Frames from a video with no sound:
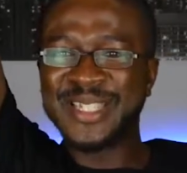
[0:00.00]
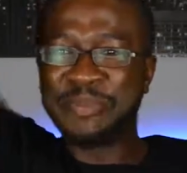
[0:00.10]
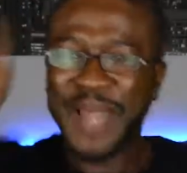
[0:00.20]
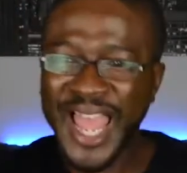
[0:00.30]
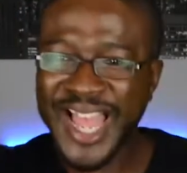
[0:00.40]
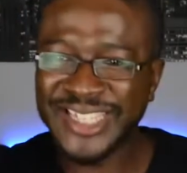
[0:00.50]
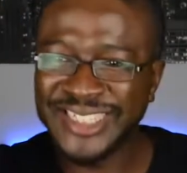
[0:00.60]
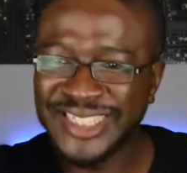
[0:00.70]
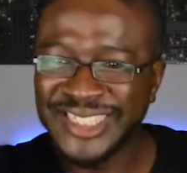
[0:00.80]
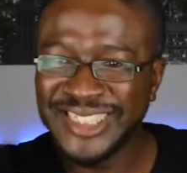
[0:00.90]

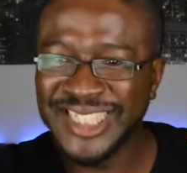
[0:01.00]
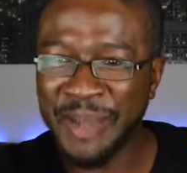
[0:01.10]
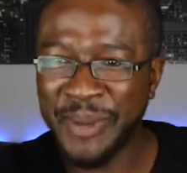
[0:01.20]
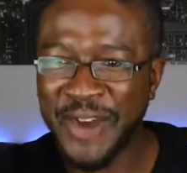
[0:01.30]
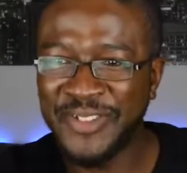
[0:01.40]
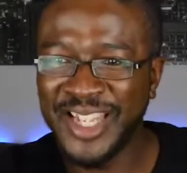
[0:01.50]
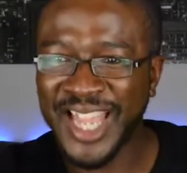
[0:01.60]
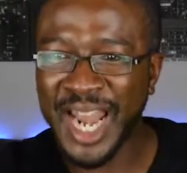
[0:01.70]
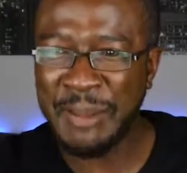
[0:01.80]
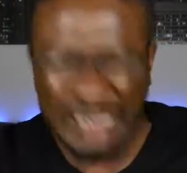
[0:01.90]
Splash. Step over. Look at him.